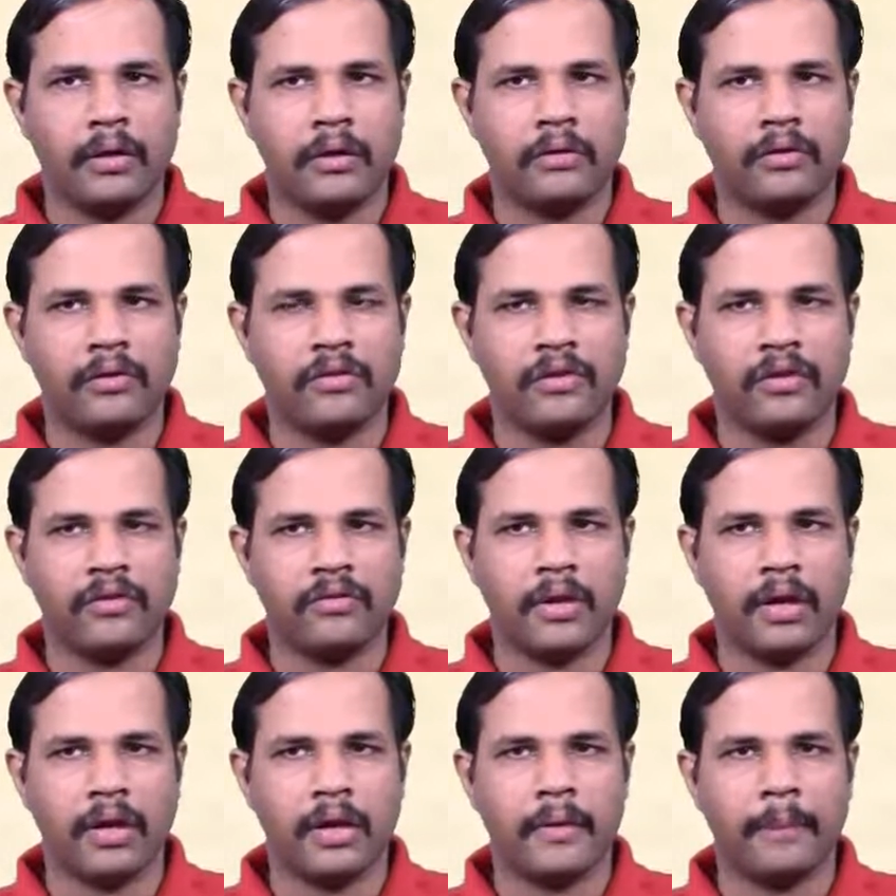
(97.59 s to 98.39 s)
This
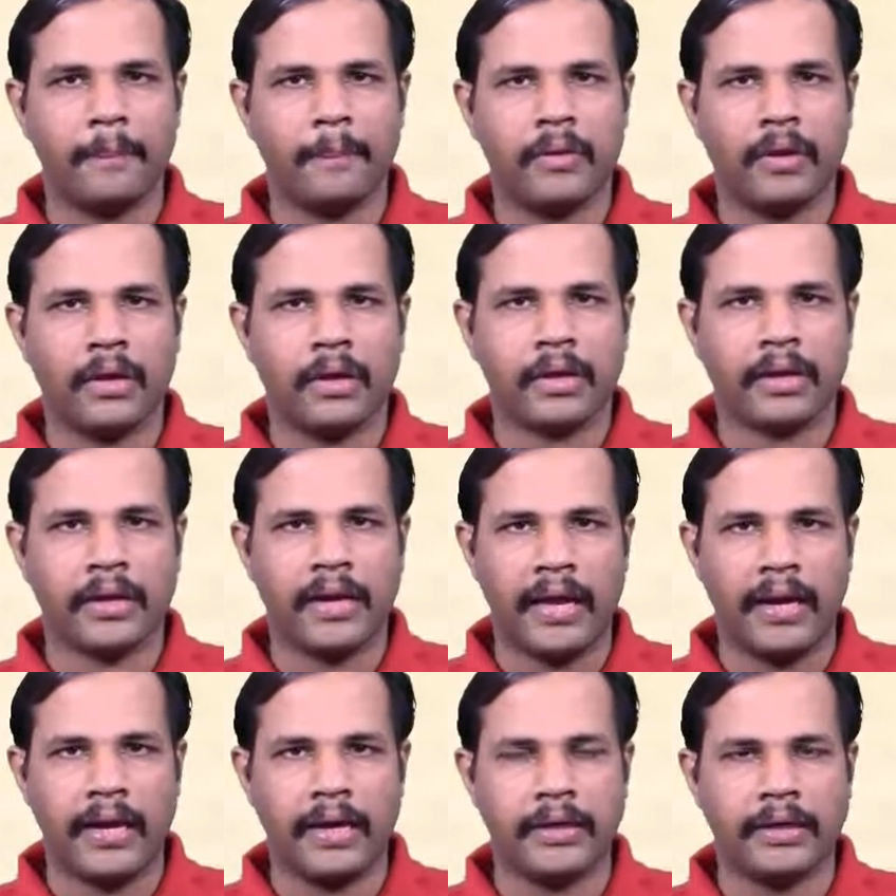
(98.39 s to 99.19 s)
is the
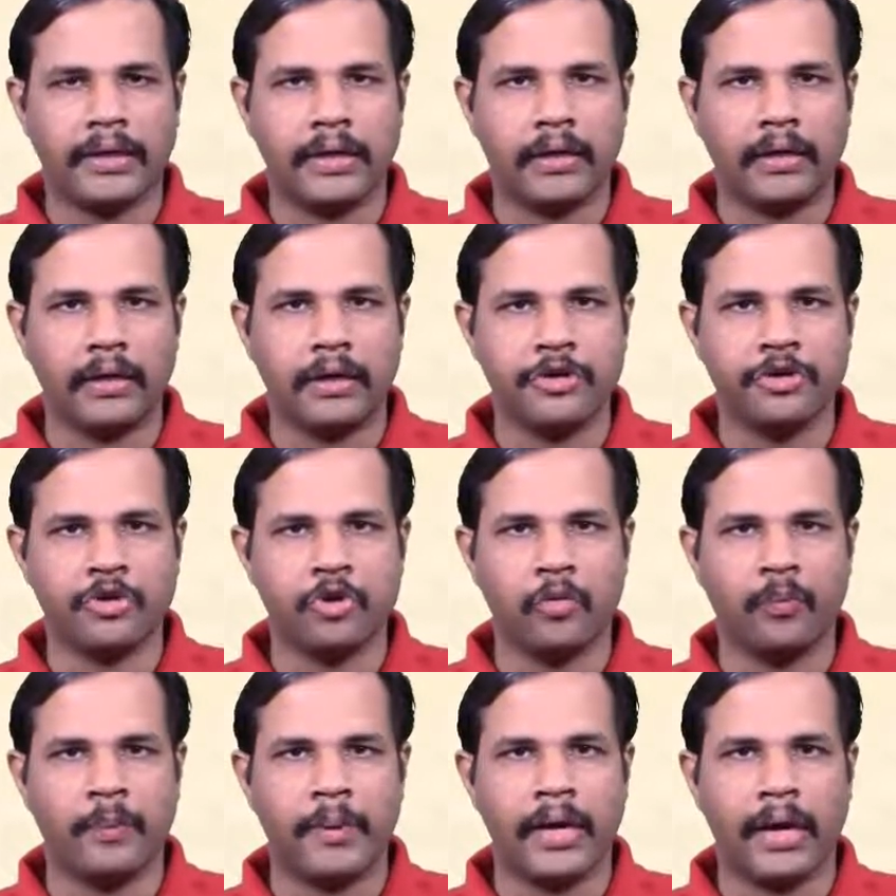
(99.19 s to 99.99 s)
calendar
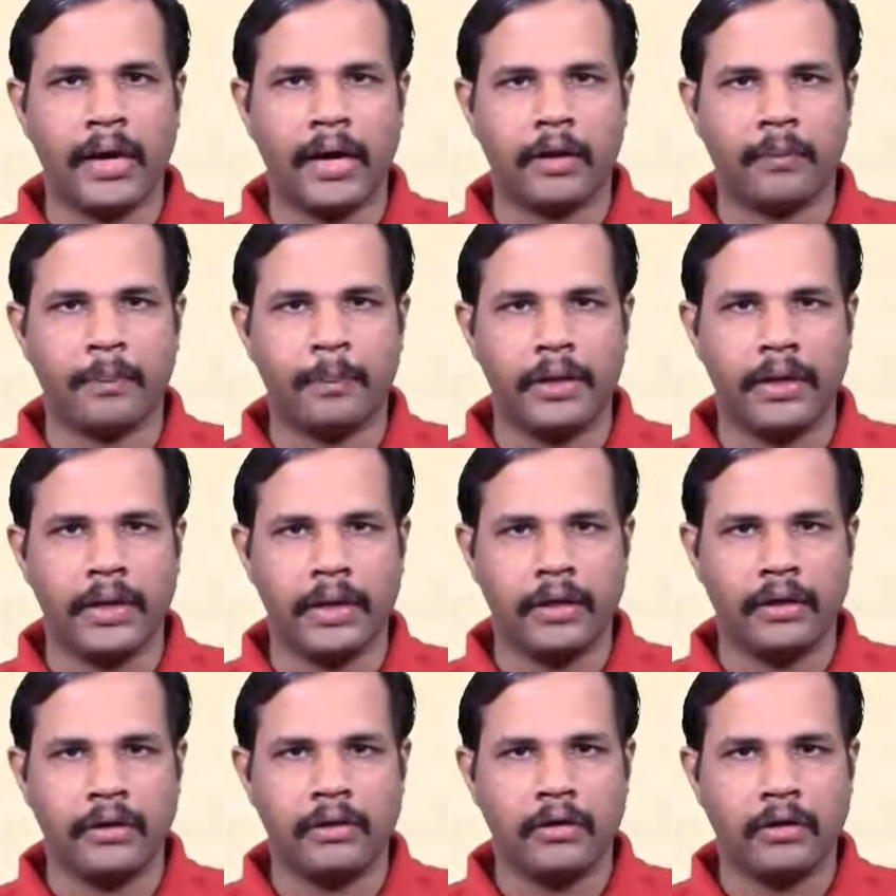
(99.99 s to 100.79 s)
issued by
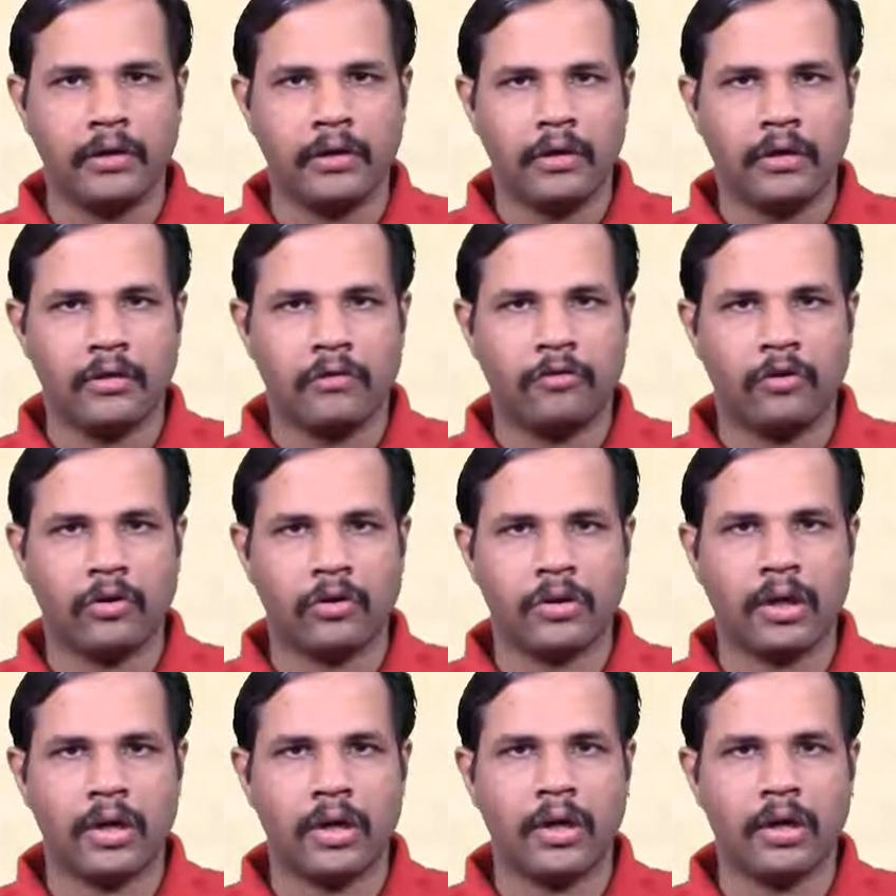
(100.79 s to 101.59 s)
RBI
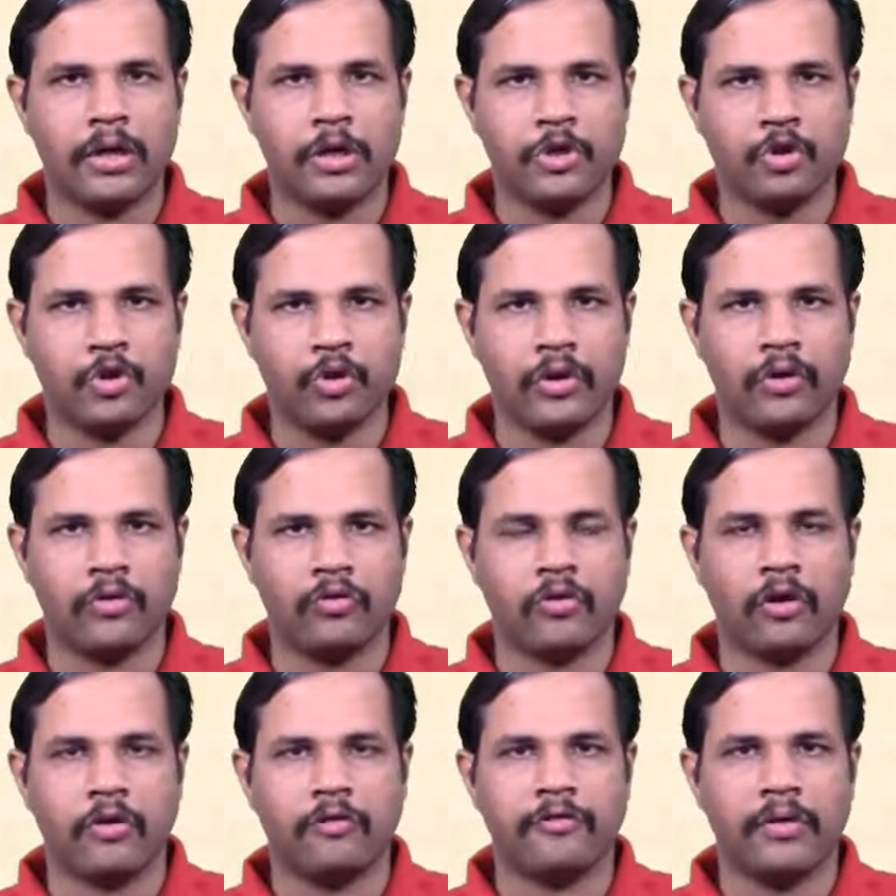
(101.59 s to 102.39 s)
for the
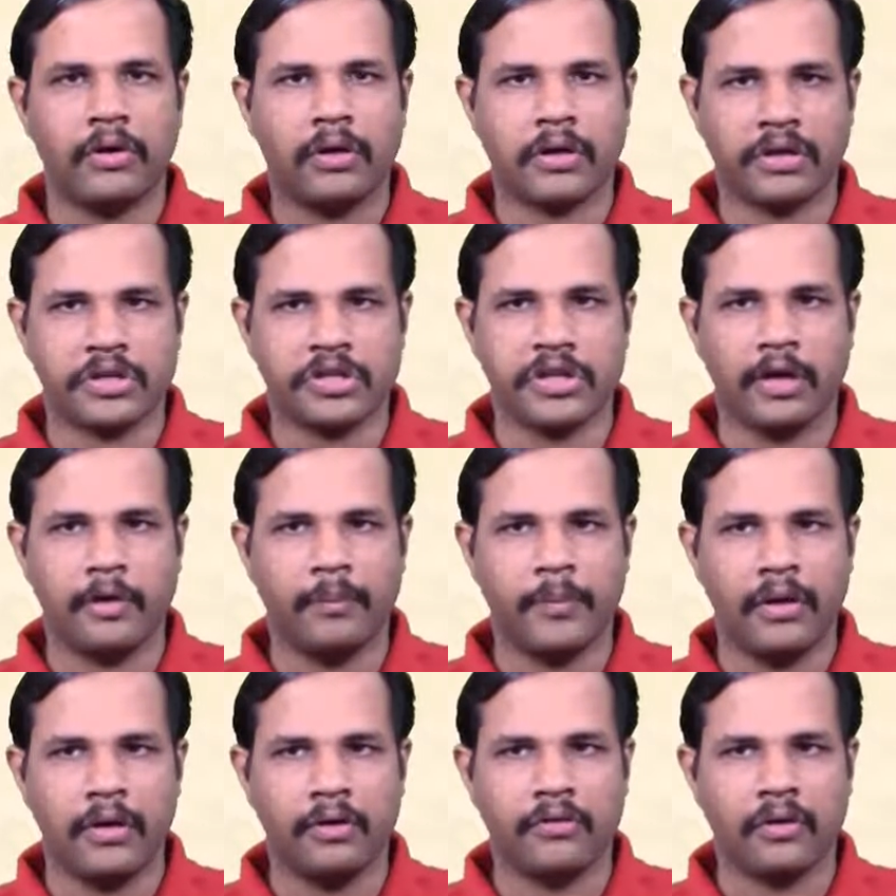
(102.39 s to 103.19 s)
issuance of treasury
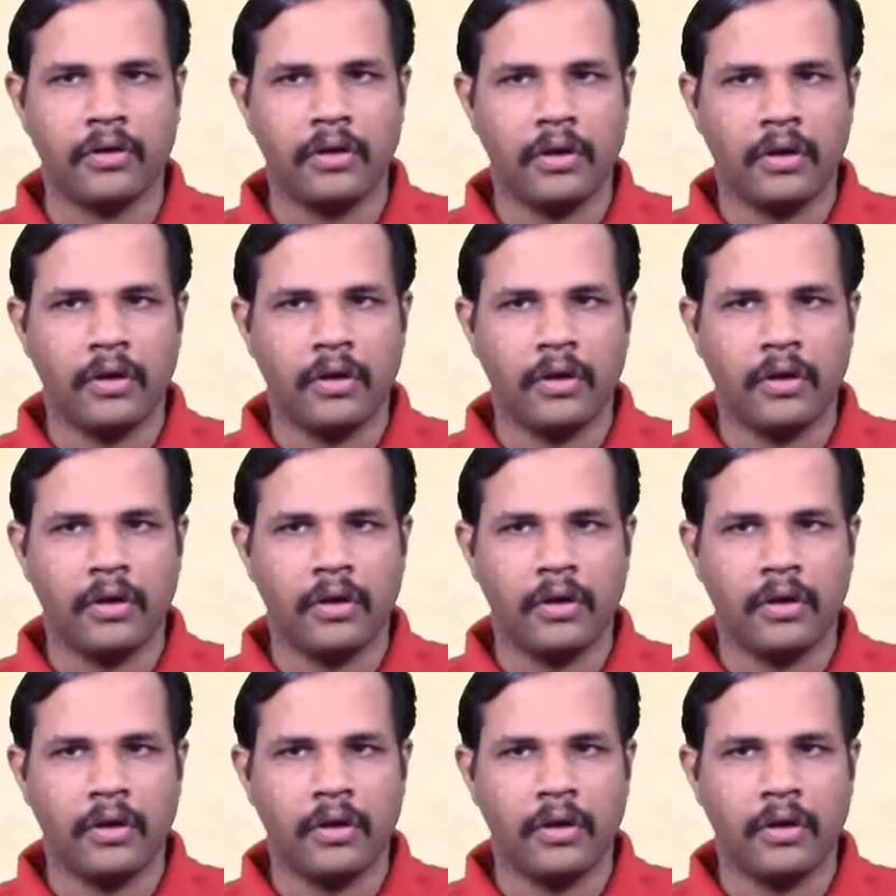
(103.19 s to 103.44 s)
bills.